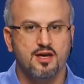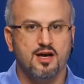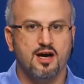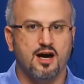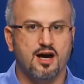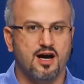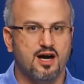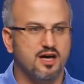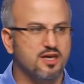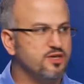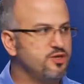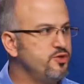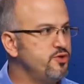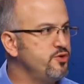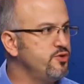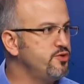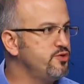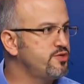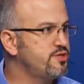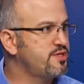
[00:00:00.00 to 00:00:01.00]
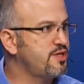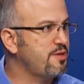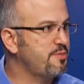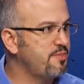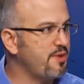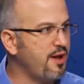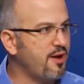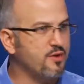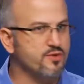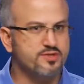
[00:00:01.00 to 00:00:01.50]
I used a
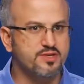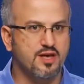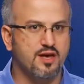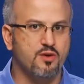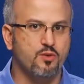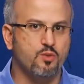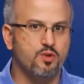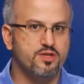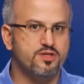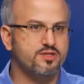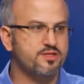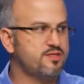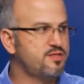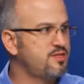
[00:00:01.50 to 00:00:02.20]
browser with